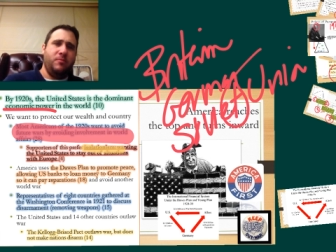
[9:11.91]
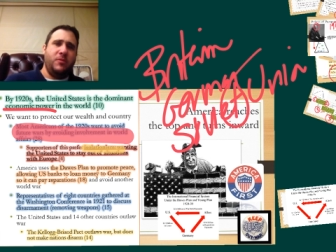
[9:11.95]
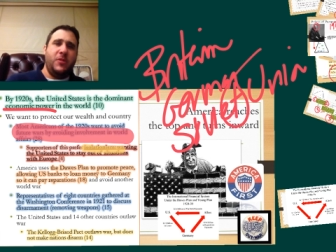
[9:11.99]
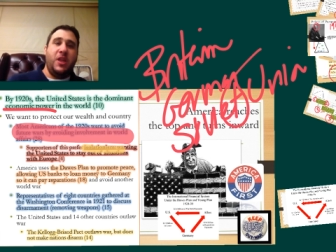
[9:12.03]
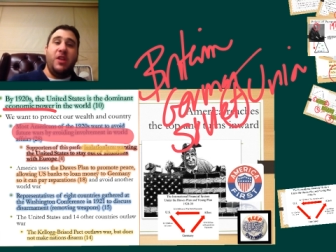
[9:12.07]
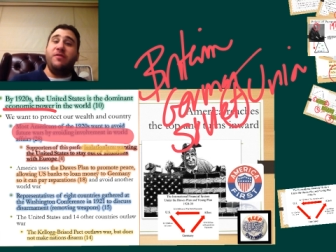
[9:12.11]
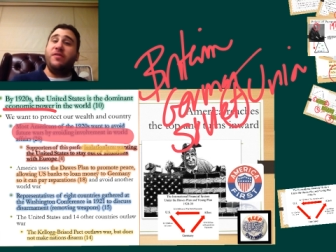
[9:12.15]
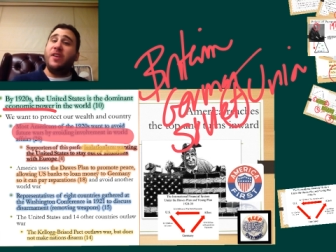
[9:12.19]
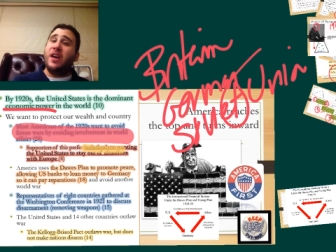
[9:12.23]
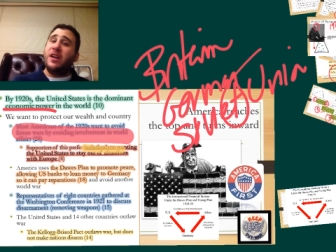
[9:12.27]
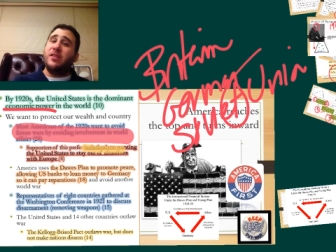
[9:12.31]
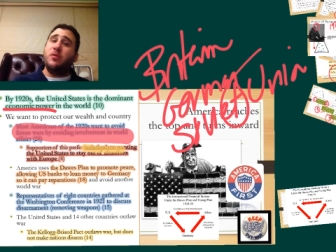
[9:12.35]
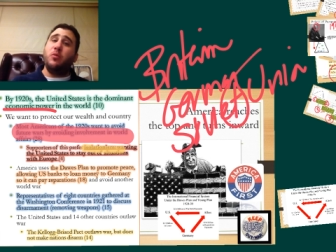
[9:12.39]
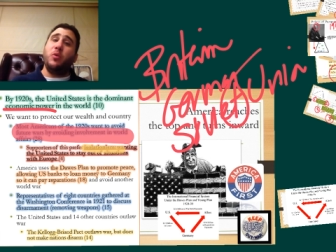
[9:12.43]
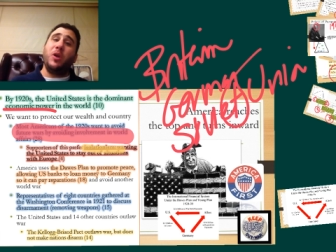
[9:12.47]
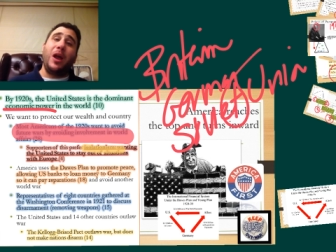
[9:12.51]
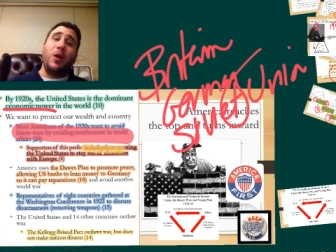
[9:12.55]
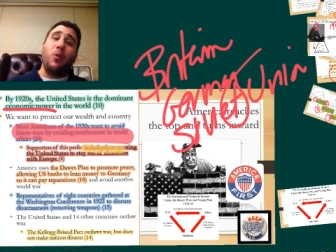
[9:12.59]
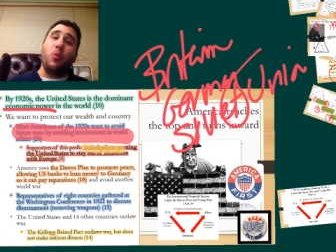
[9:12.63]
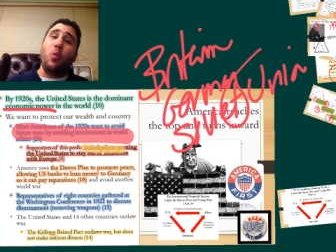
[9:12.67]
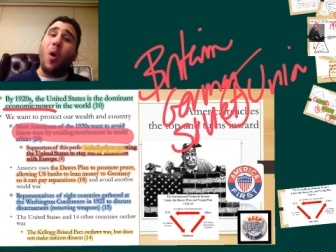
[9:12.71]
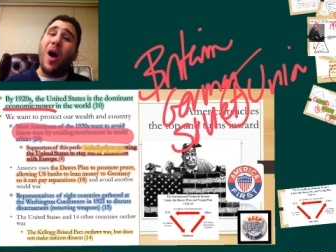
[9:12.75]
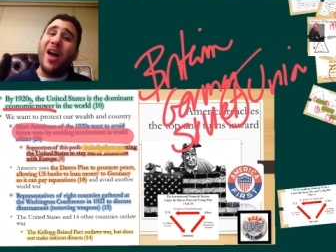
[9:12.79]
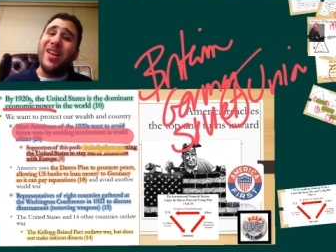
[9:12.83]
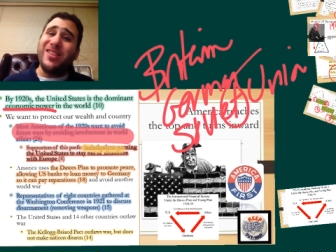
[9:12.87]
In fact, what I
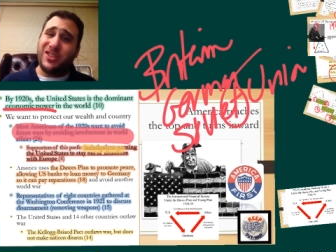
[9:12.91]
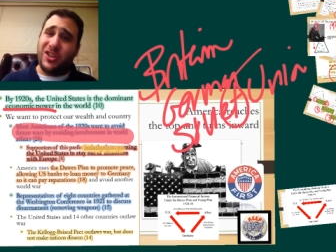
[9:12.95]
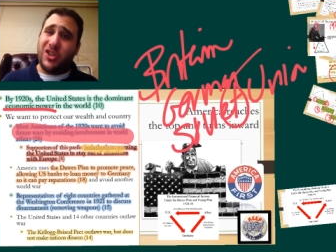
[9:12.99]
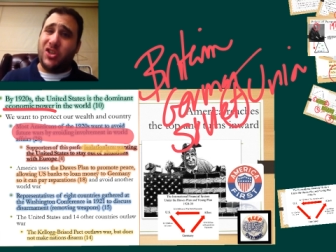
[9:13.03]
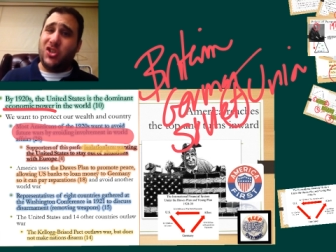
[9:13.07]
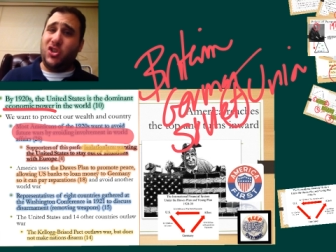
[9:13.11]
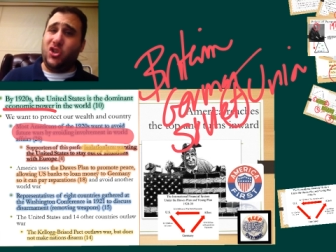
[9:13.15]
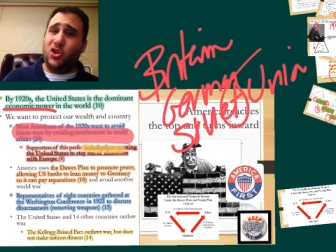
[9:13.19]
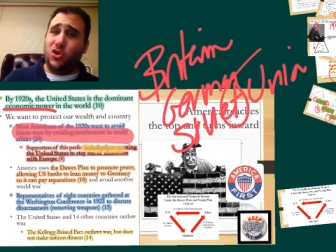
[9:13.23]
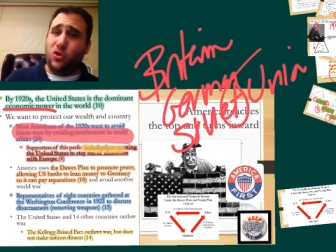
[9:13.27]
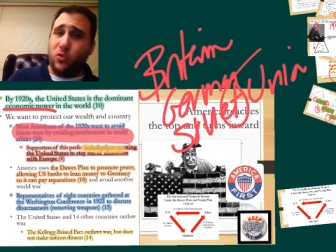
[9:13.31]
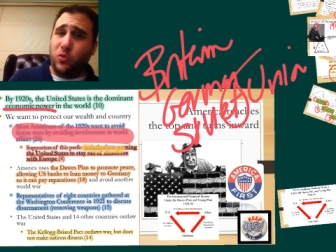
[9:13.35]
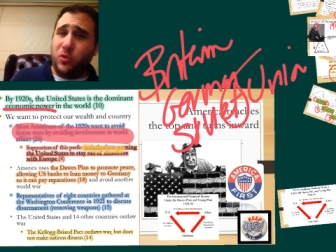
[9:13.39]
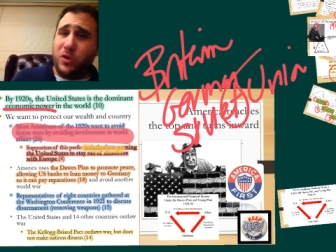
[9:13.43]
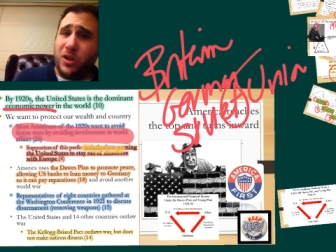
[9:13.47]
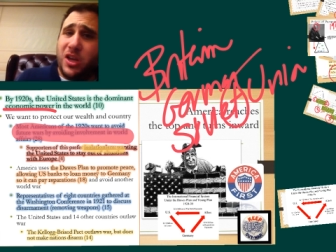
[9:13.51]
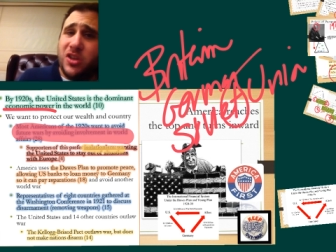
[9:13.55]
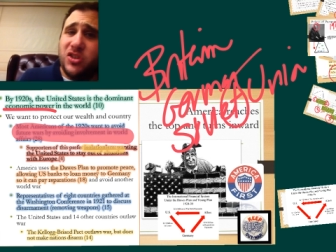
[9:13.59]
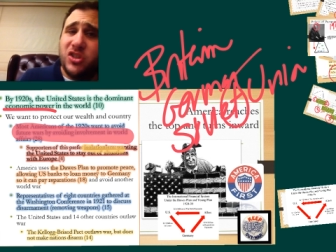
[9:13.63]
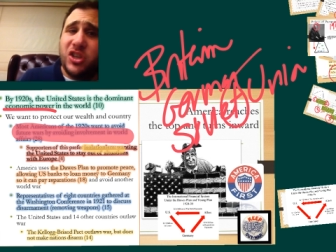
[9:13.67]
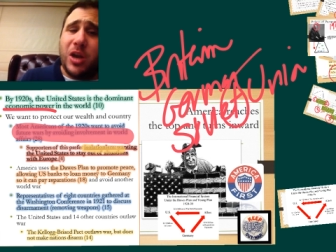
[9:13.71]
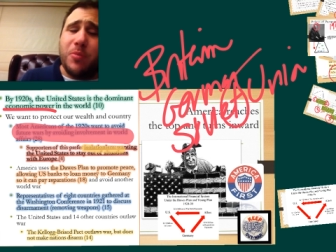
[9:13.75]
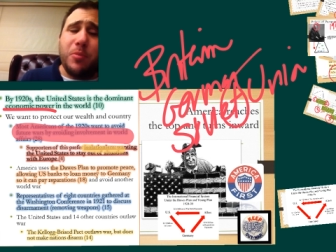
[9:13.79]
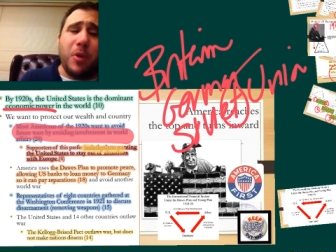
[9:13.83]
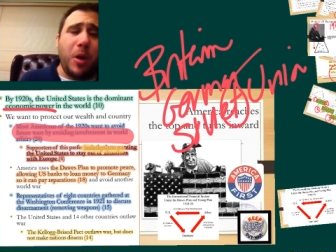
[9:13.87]
want to do
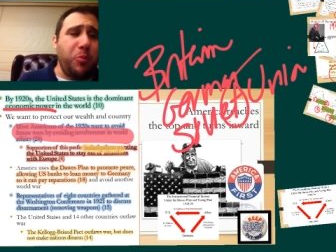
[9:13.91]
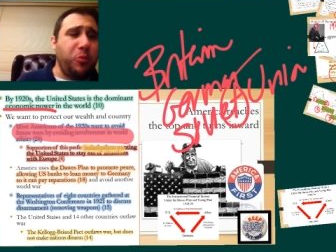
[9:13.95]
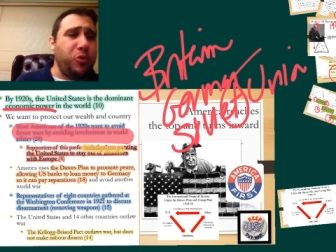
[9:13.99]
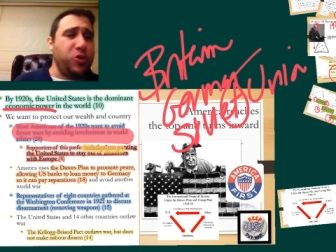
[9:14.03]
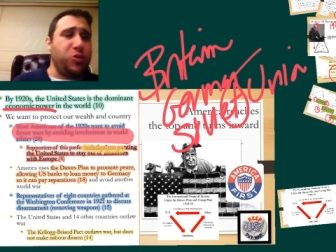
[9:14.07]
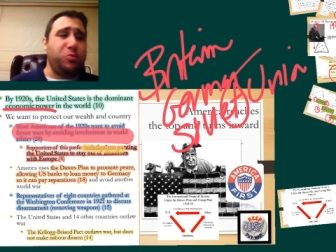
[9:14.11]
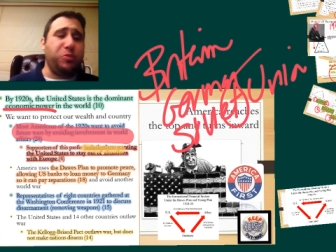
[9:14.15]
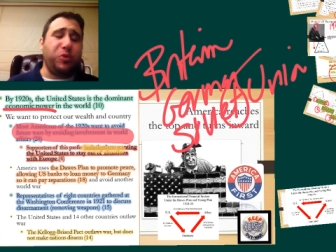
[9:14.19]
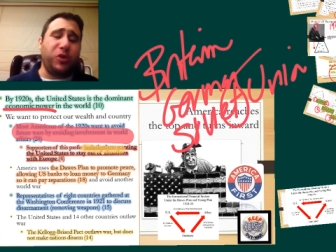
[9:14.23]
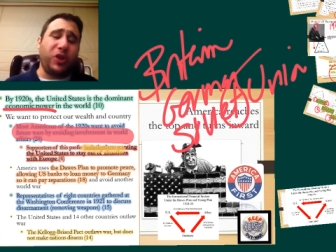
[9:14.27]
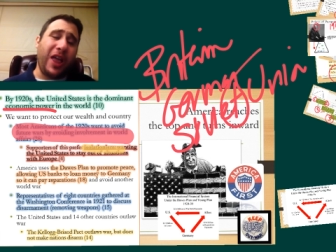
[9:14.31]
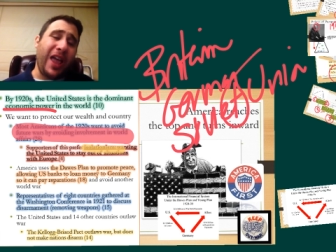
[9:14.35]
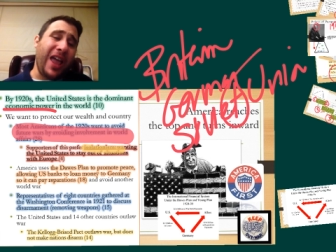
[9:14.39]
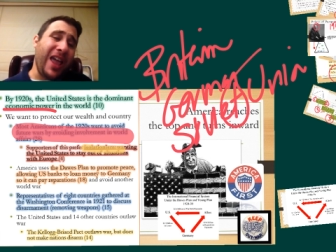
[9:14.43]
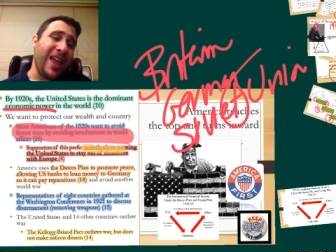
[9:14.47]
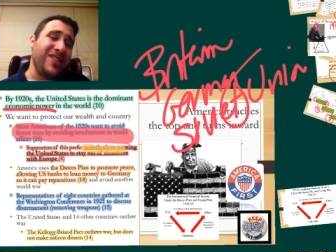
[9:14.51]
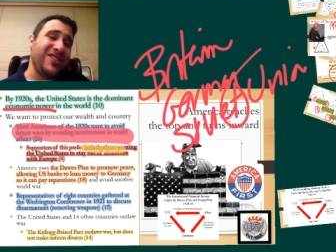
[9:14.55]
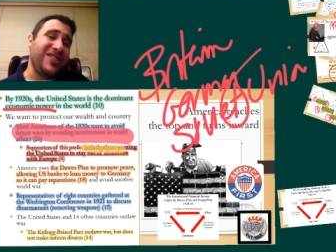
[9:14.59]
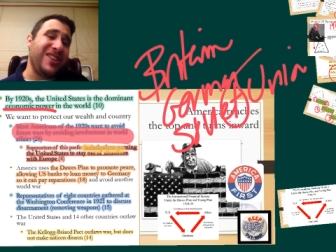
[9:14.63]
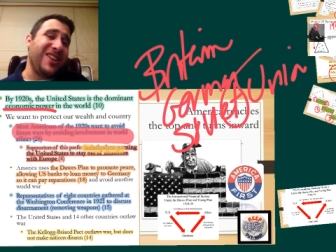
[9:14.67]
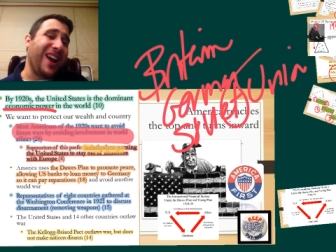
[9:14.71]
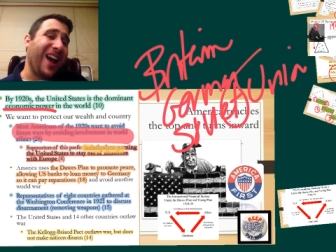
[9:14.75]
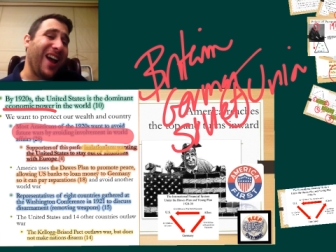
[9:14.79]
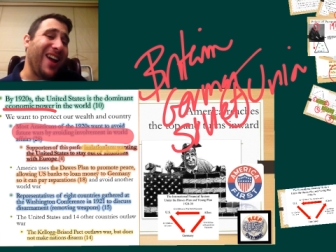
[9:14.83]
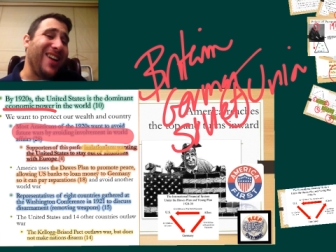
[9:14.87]
is come up with
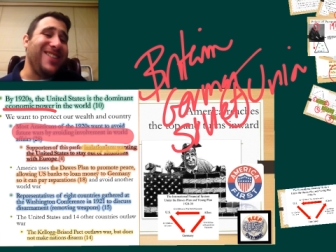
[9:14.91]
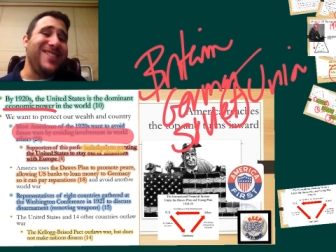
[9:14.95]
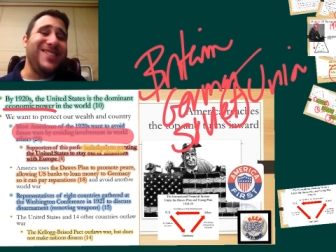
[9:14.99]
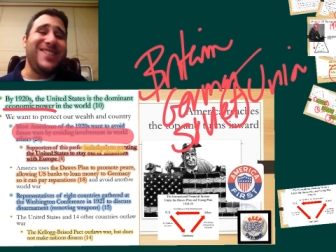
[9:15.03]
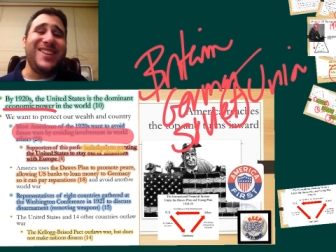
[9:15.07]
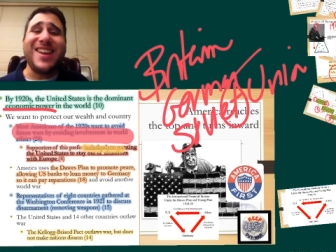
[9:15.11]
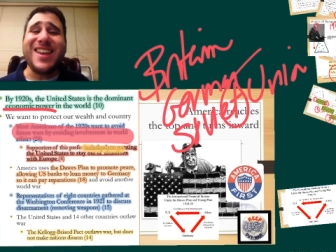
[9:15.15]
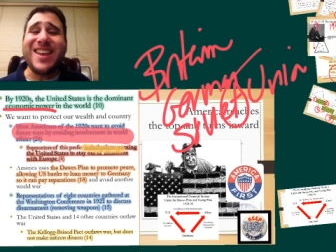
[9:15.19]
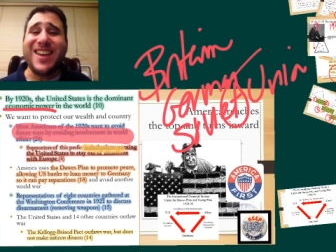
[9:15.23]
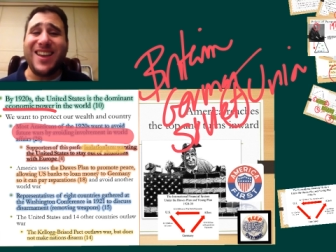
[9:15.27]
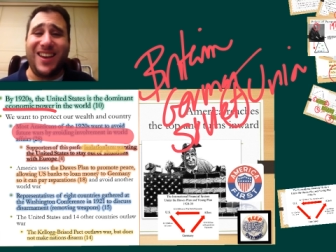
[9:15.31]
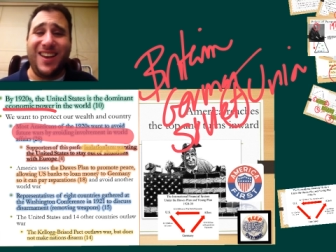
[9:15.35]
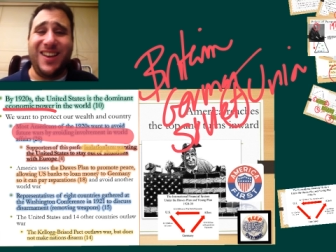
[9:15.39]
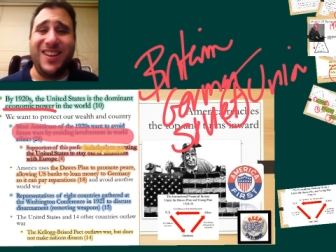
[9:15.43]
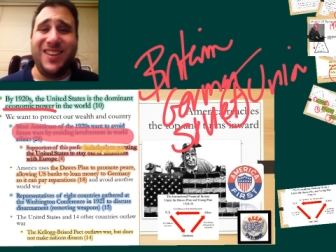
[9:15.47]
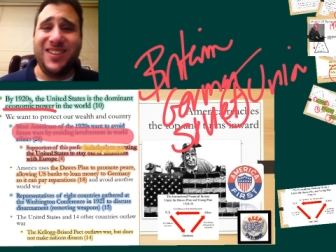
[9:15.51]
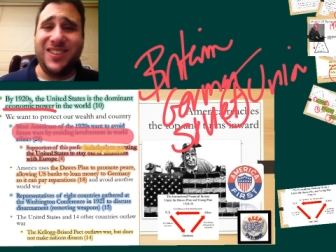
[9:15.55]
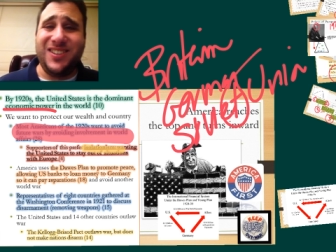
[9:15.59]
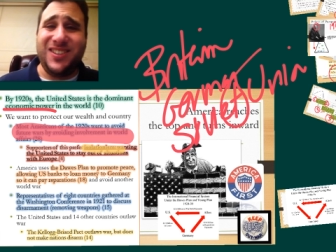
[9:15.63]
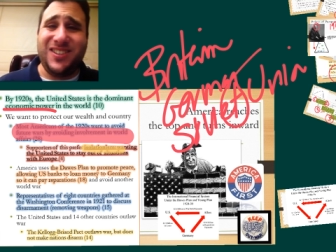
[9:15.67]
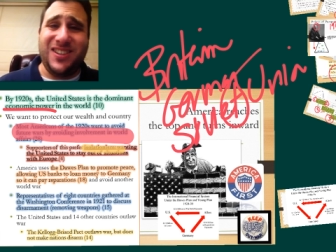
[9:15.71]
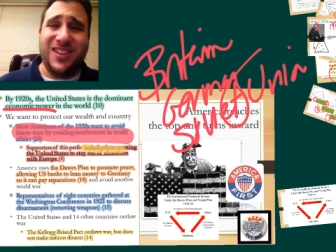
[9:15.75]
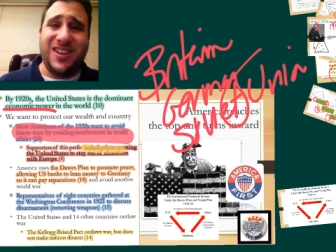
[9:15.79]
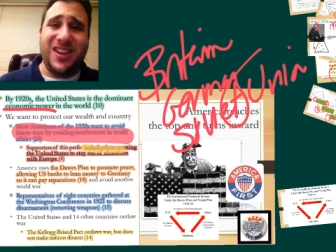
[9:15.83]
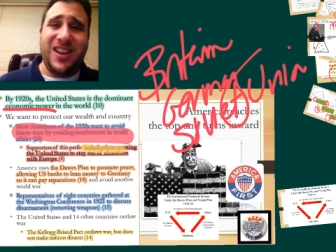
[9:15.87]
plans and
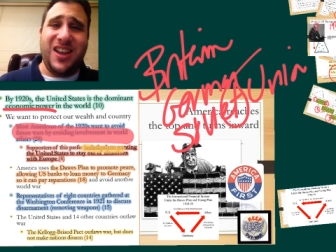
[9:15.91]
ideas